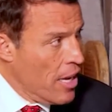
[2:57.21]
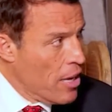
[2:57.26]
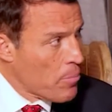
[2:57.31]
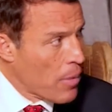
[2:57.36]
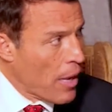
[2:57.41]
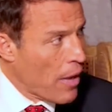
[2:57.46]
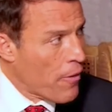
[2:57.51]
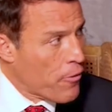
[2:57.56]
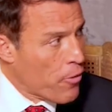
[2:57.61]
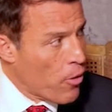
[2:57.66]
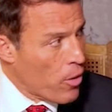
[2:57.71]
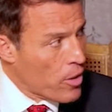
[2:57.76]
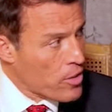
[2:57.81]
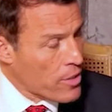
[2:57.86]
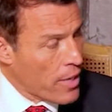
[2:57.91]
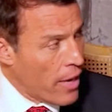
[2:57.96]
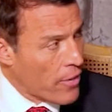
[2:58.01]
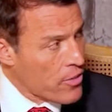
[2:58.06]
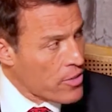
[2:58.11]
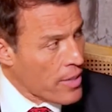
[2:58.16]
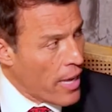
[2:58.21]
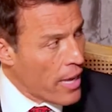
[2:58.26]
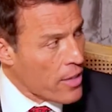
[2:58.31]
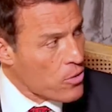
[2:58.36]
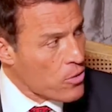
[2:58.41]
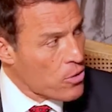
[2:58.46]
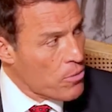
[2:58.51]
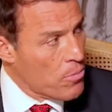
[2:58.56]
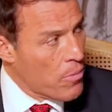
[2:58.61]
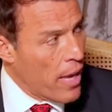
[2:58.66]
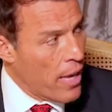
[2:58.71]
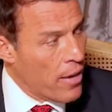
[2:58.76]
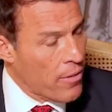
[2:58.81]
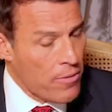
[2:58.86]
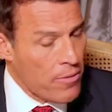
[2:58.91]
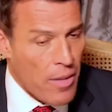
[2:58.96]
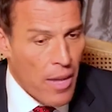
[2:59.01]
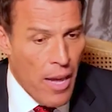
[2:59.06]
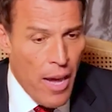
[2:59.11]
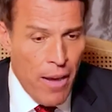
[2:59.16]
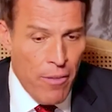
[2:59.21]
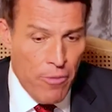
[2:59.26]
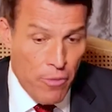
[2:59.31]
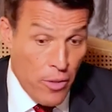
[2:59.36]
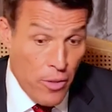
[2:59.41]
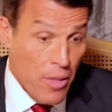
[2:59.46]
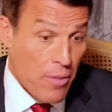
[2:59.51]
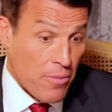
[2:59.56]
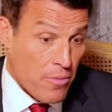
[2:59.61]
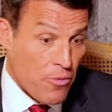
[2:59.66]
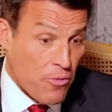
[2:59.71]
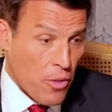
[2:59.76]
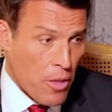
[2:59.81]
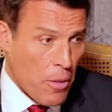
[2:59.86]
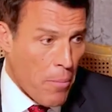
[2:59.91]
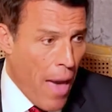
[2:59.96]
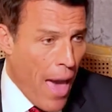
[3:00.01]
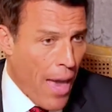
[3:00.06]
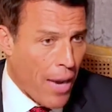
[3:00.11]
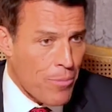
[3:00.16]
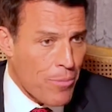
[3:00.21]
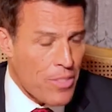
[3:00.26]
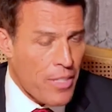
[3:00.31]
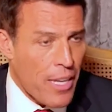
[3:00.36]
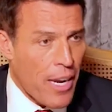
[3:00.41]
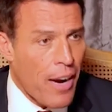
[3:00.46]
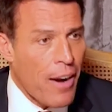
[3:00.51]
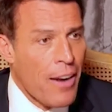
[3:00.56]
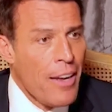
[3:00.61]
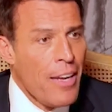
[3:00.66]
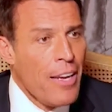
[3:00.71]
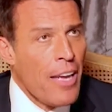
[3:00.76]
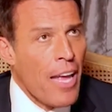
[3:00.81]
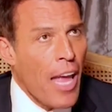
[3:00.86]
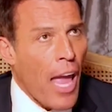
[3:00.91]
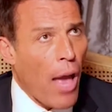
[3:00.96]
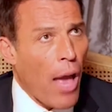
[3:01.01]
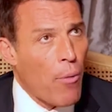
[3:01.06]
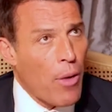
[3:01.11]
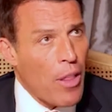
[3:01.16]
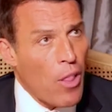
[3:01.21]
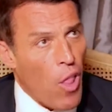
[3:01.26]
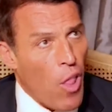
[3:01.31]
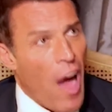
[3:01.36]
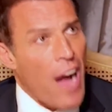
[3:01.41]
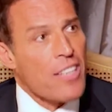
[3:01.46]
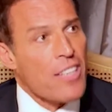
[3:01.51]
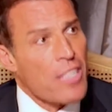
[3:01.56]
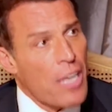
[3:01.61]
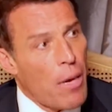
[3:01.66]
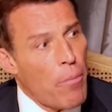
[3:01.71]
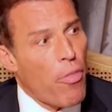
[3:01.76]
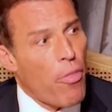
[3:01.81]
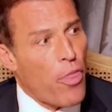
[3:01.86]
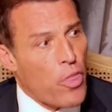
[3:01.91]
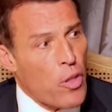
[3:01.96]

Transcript: being forced to have sex with men for the madams there. And we locked up